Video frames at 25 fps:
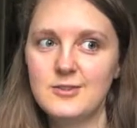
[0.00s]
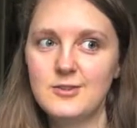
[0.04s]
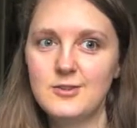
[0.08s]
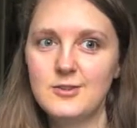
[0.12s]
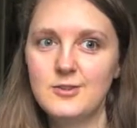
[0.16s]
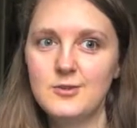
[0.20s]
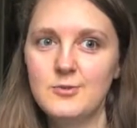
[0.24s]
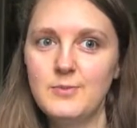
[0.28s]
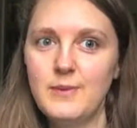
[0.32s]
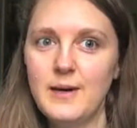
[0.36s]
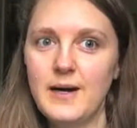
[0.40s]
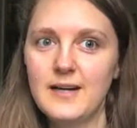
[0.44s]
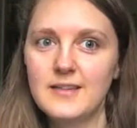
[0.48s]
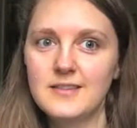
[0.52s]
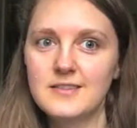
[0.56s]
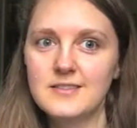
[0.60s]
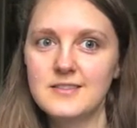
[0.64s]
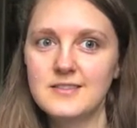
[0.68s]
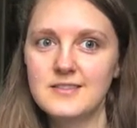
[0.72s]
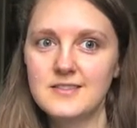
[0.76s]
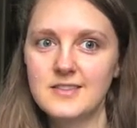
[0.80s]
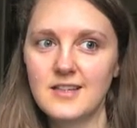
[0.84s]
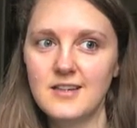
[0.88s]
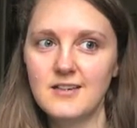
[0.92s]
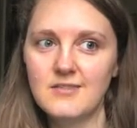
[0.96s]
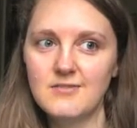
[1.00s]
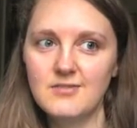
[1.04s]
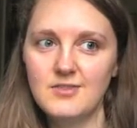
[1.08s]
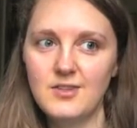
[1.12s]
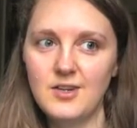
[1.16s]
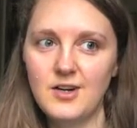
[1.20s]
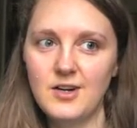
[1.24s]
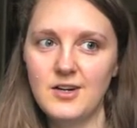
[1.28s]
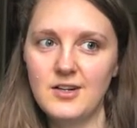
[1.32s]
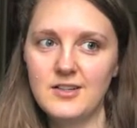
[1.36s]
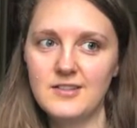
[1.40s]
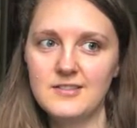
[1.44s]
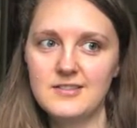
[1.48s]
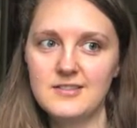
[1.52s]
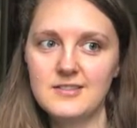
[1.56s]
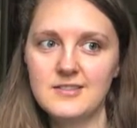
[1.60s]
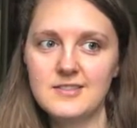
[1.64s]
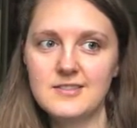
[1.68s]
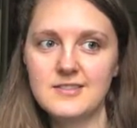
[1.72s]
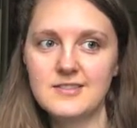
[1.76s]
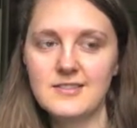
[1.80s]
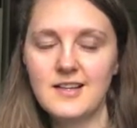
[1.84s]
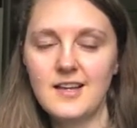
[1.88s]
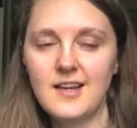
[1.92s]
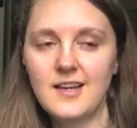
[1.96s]
2 boxes of
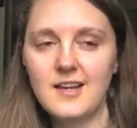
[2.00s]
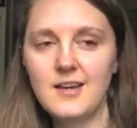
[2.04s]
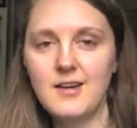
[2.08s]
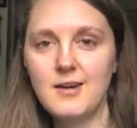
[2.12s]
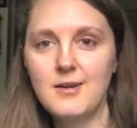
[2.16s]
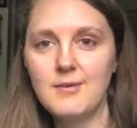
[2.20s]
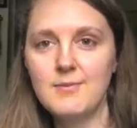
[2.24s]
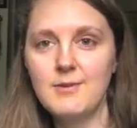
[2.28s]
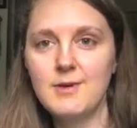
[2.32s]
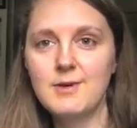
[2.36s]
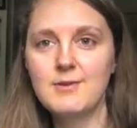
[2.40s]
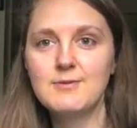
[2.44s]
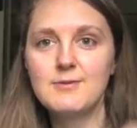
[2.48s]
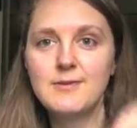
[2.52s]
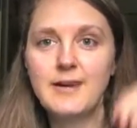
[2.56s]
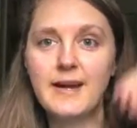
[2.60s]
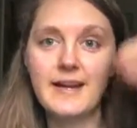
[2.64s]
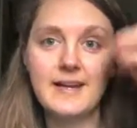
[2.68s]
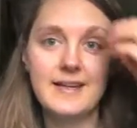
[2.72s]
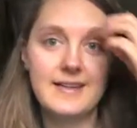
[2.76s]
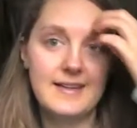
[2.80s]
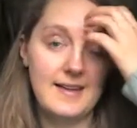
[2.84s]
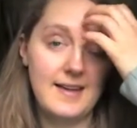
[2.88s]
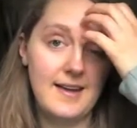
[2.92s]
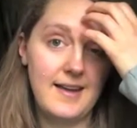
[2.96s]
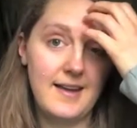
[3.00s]
yarns right